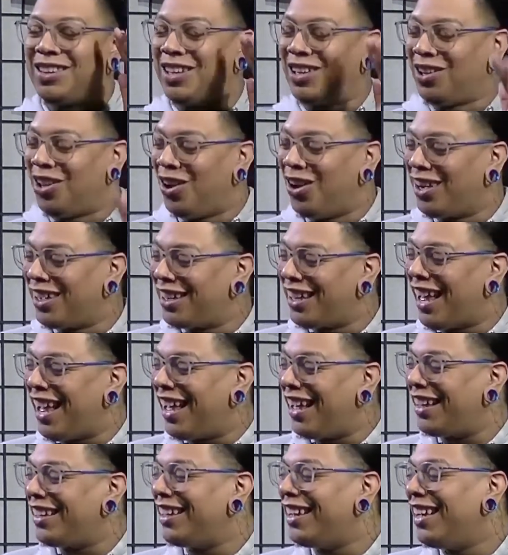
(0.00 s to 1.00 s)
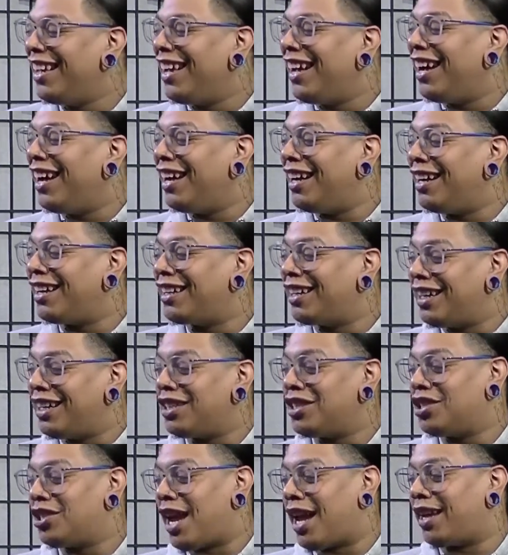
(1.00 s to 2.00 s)
the long line uh,
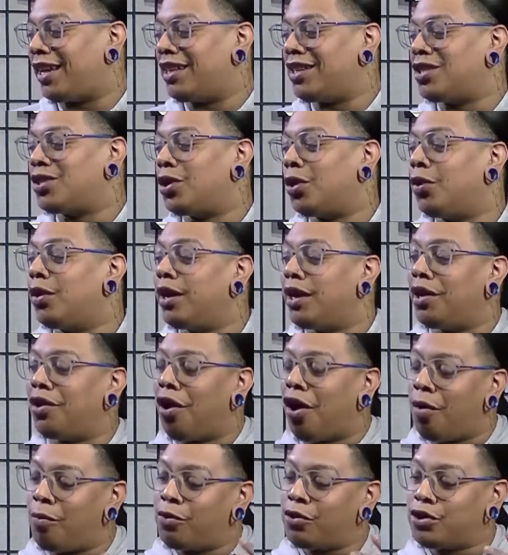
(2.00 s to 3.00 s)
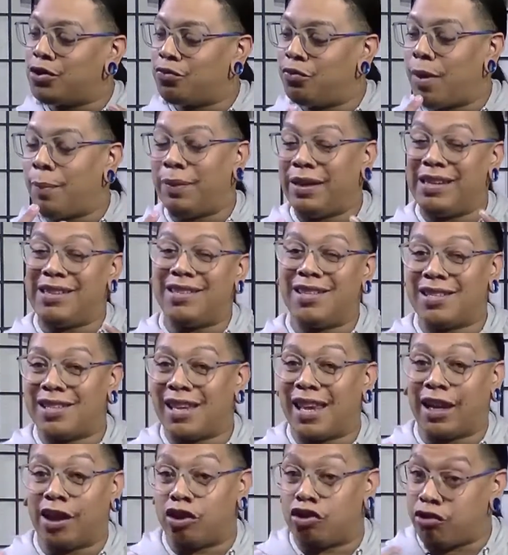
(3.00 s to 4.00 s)
cut jacket. So it almost reminiscent to
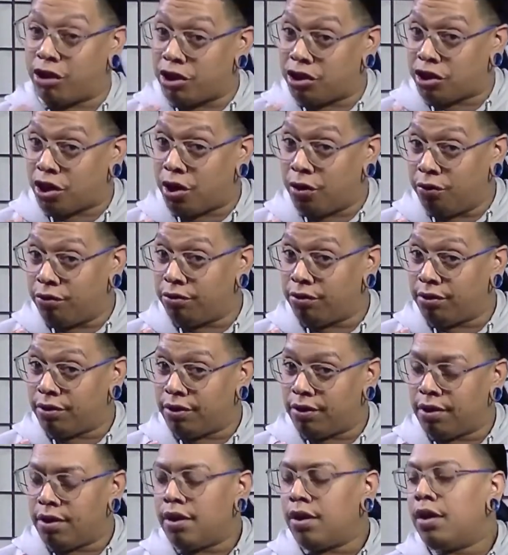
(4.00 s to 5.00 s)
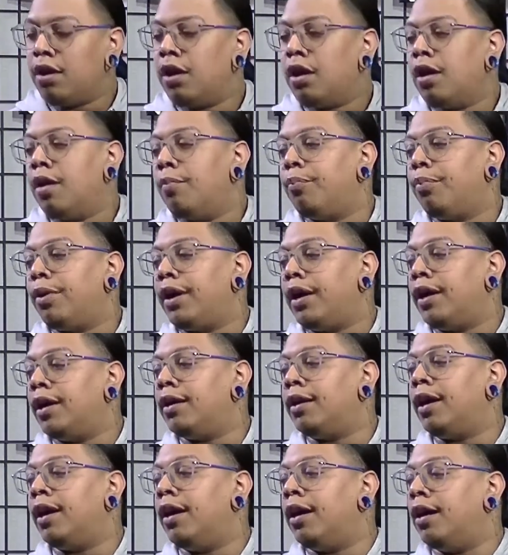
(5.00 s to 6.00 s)
like a trench coat,
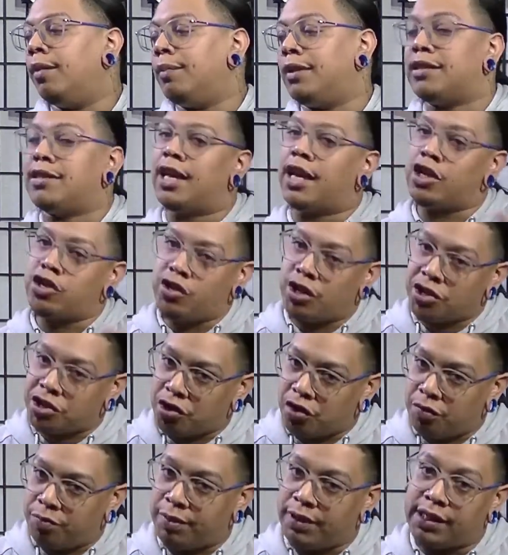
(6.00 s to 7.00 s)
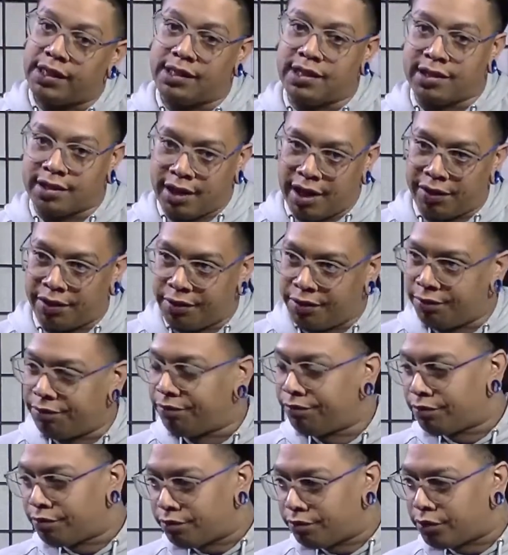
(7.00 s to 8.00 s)
but um, it's not a trench coat because it's leather.
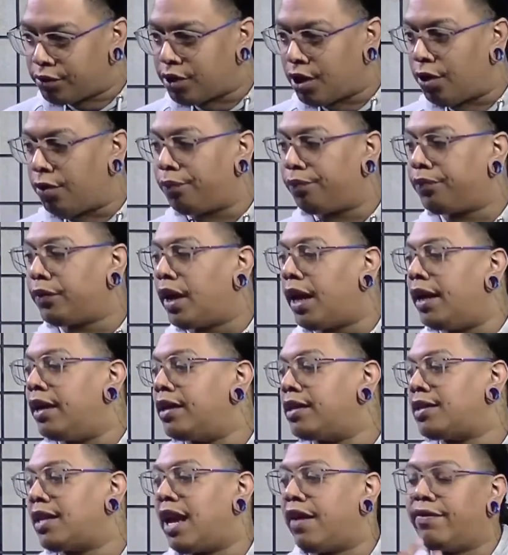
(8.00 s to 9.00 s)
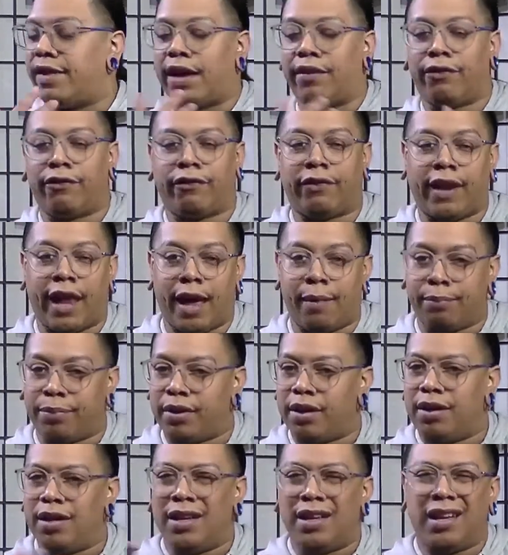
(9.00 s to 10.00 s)
So, and it doesn't have that flap.
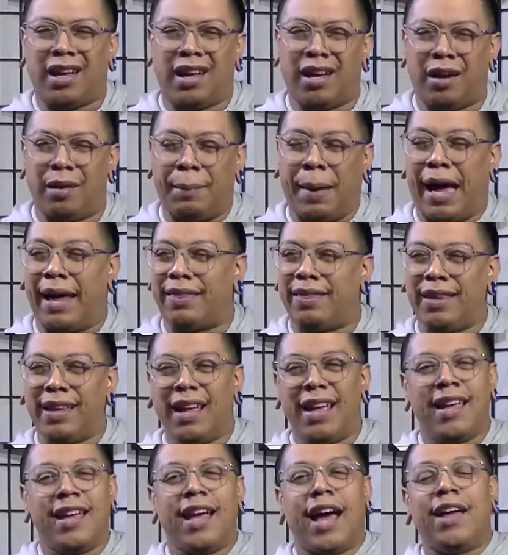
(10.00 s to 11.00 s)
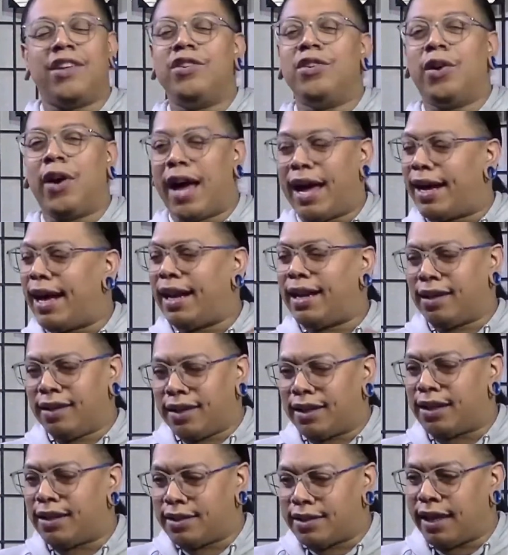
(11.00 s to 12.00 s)
Um, I think, you know, I got to
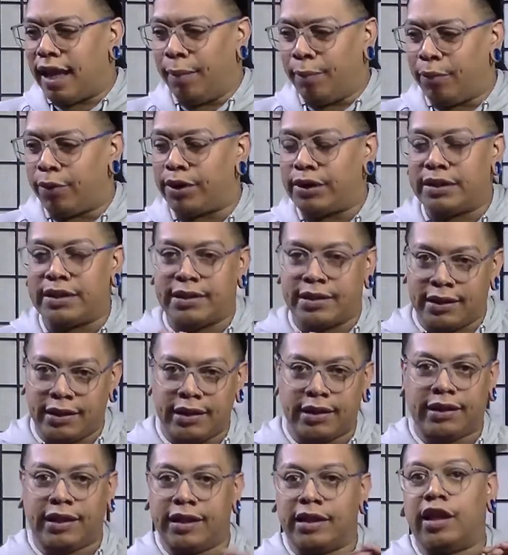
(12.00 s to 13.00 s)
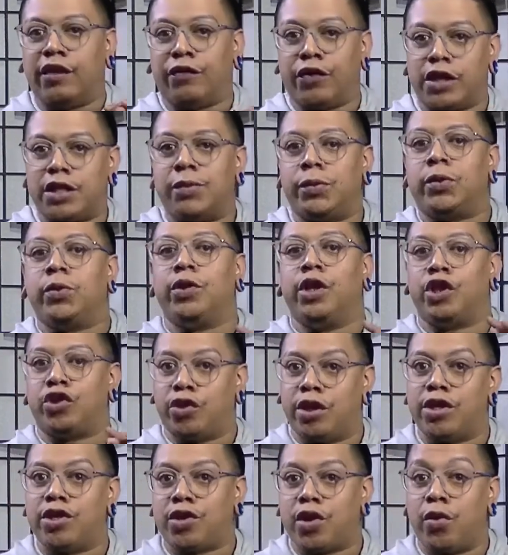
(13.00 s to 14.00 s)
look into that more to see the difference between a
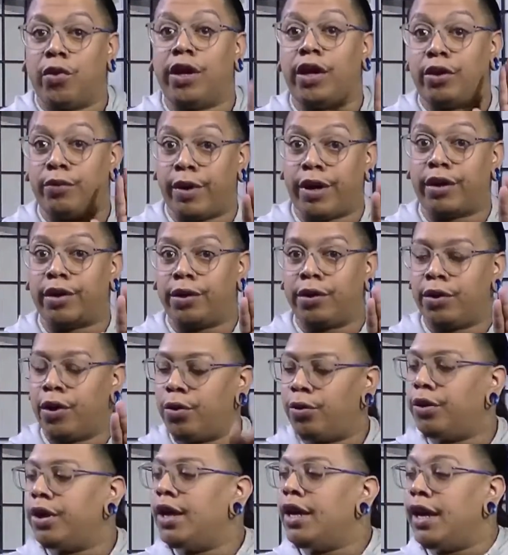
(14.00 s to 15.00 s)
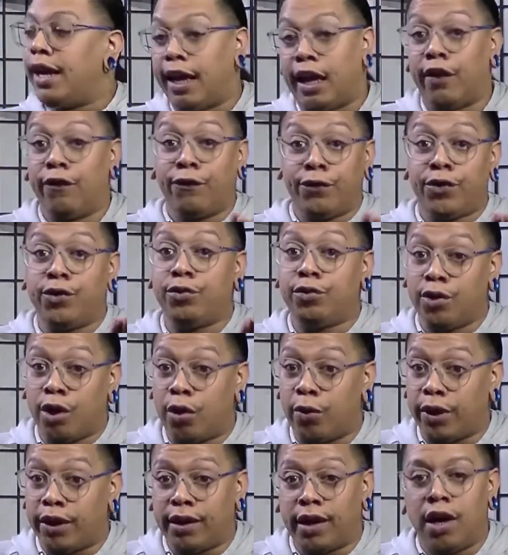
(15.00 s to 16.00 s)
trench coat and a regular coat. If you
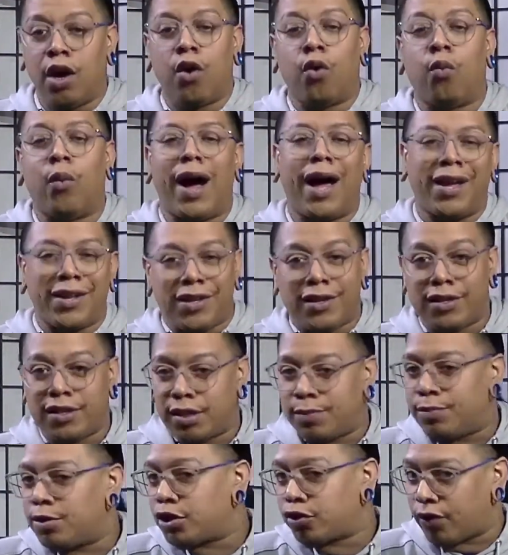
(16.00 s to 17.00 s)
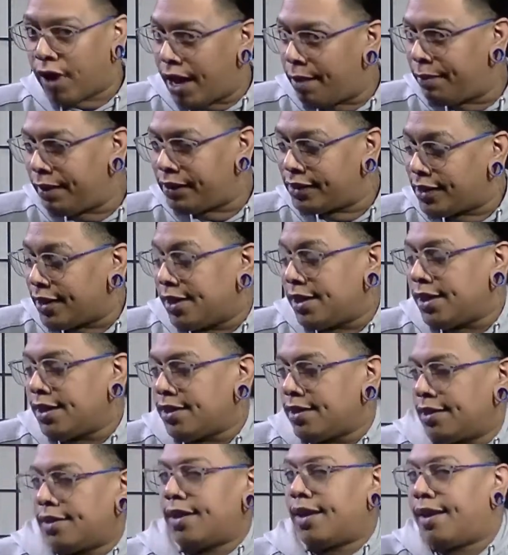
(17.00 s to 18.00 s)
know it while you're subscribing to
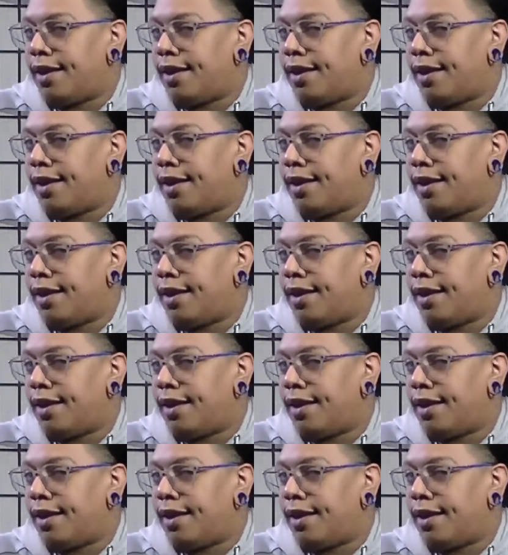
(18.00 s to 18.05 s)
this